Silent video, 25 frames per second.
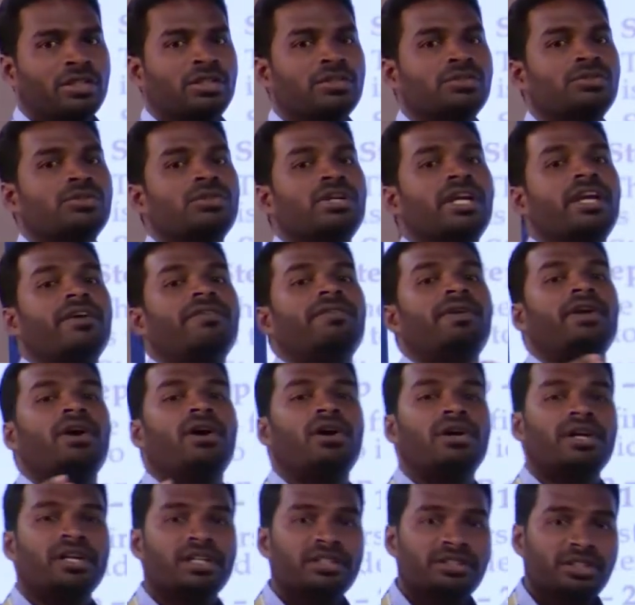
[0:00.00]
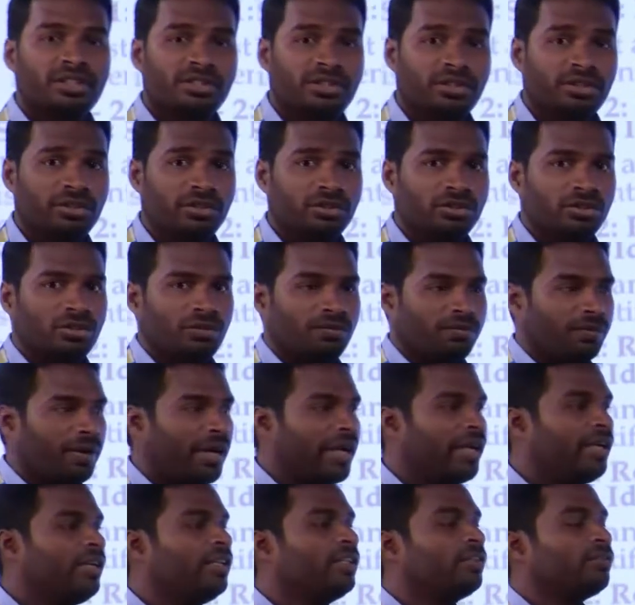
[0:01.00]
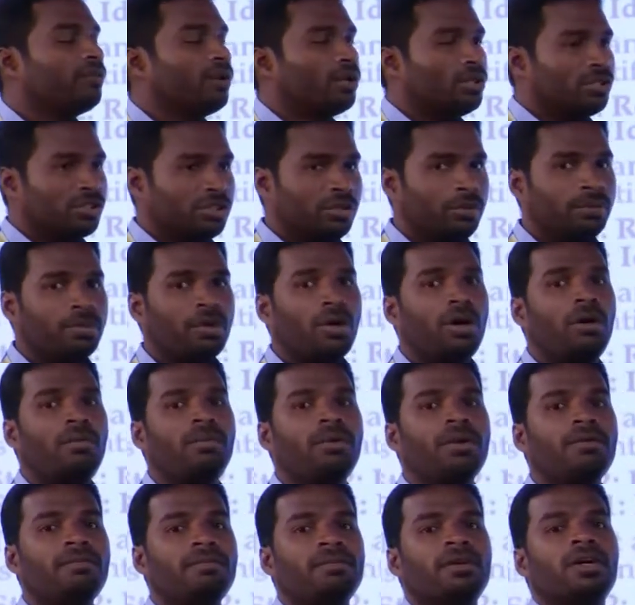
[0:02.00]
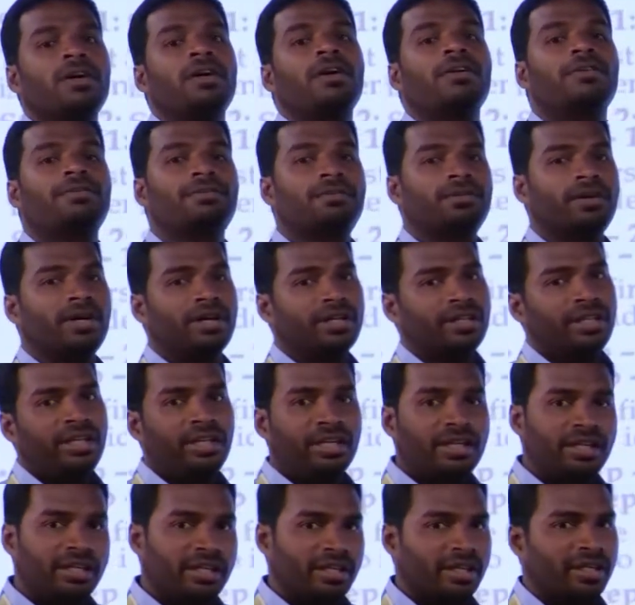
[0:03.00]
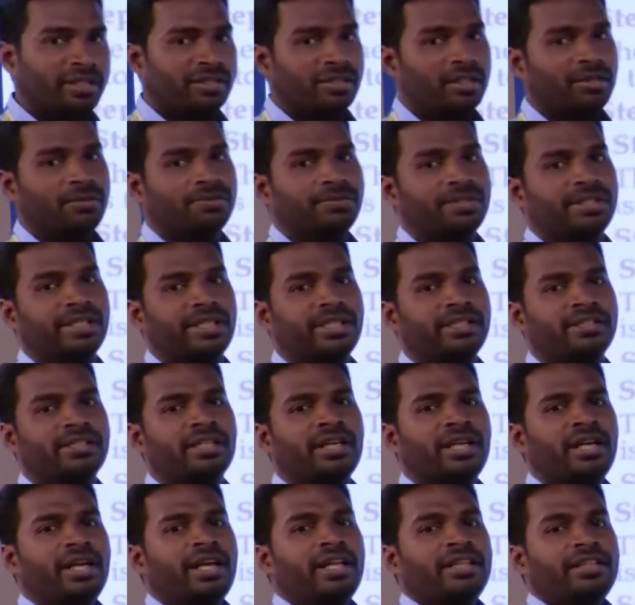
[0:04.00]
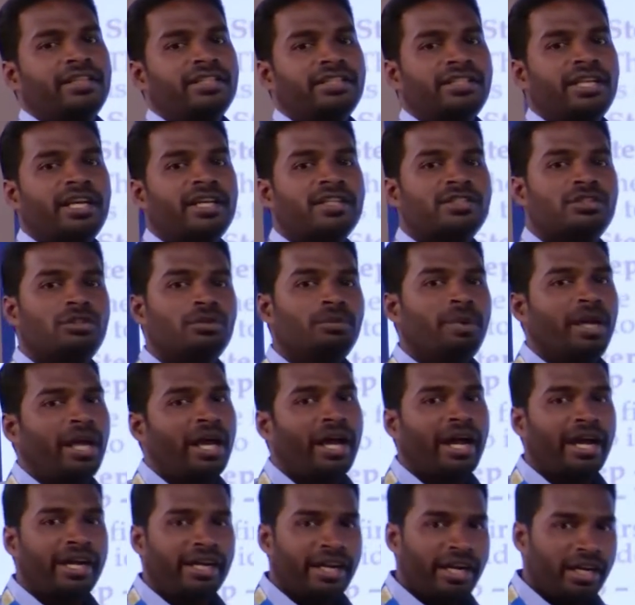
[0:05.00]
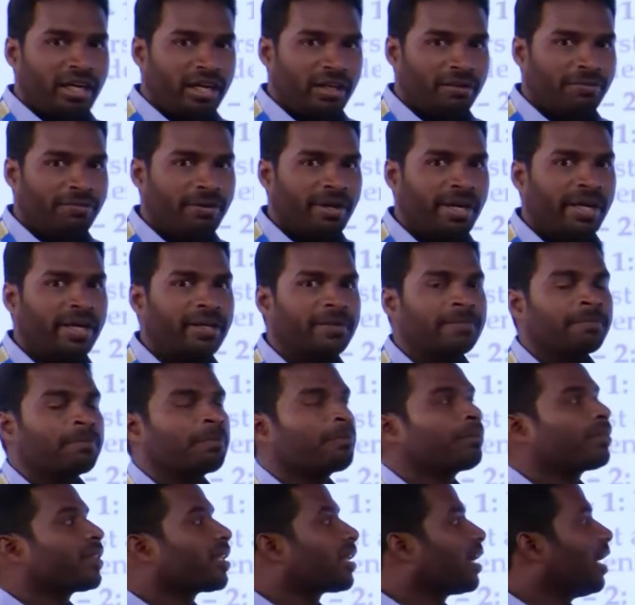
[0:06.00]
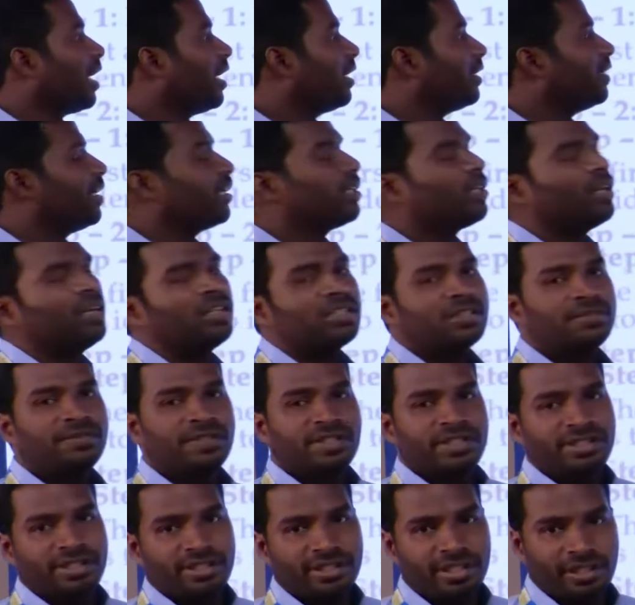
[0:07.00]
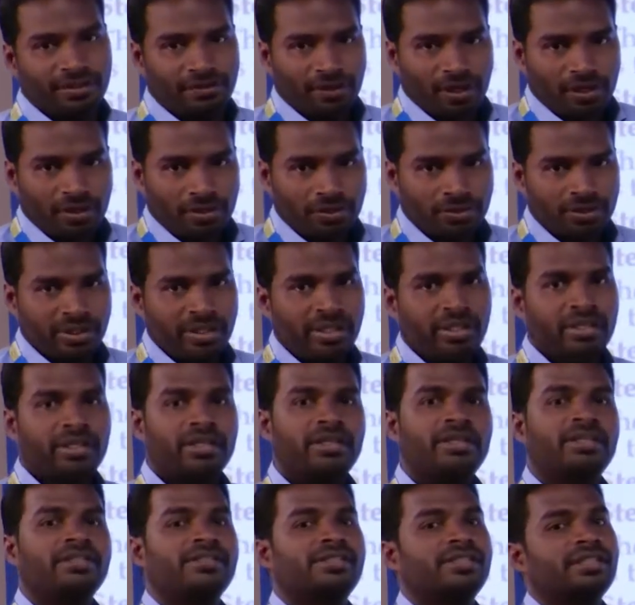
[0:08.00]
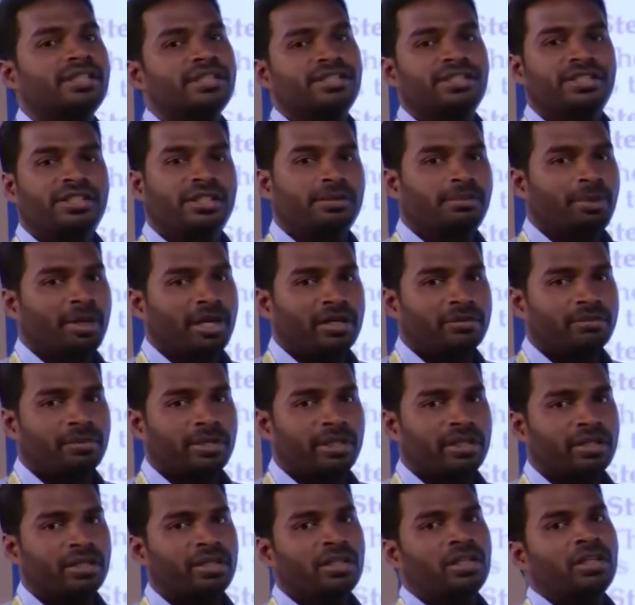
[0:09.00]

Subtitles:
So every organization used to find what is the problem for the decrease of sales. This has to be identified, and the task which is given to the research department.